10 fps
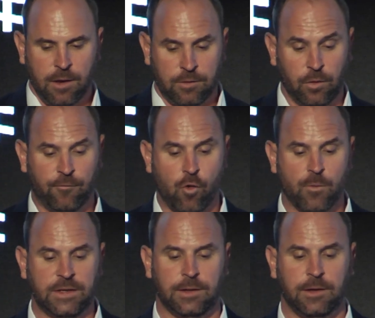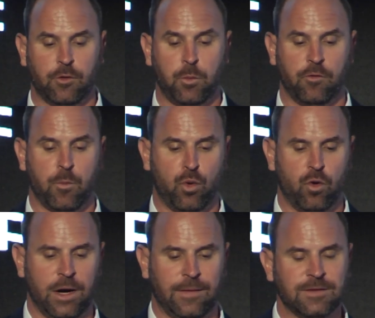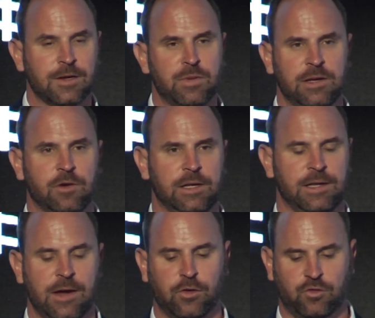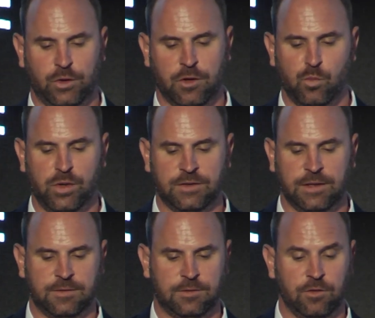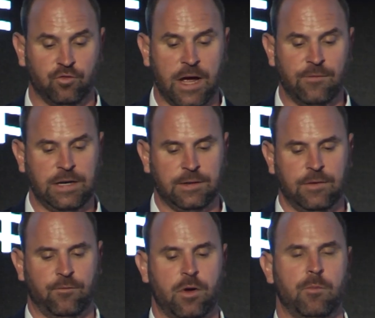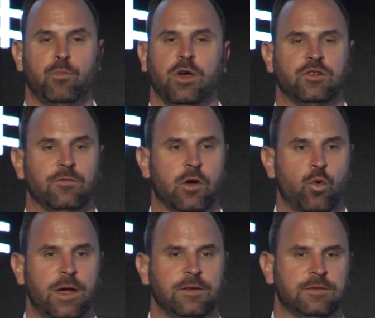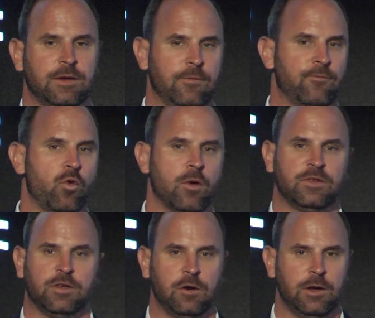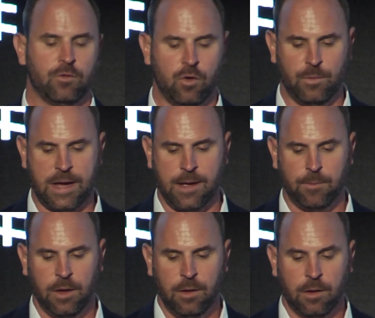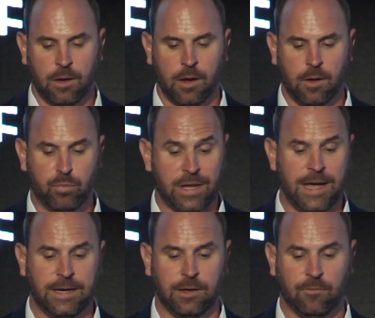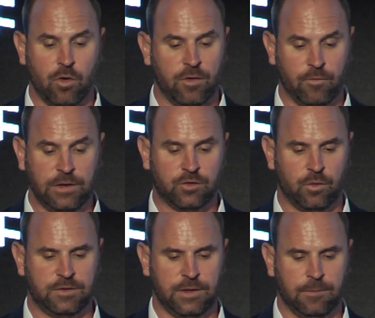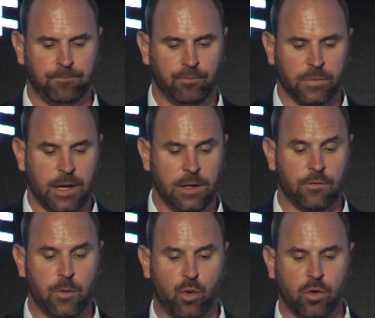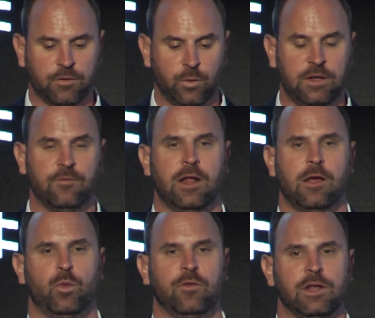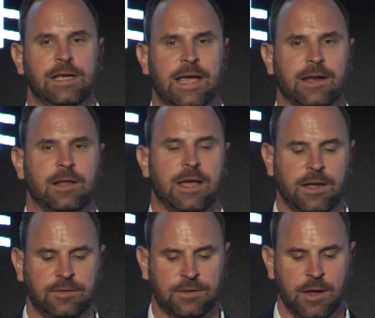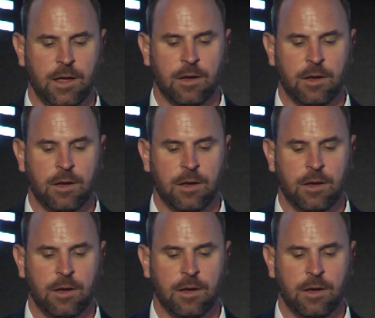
to inform a deliverable report. And this can be really leveraged with your business to drive anything from budget requests, inform security roadmap, uh, planning, and resourcing. In the reports we develop, we really analyze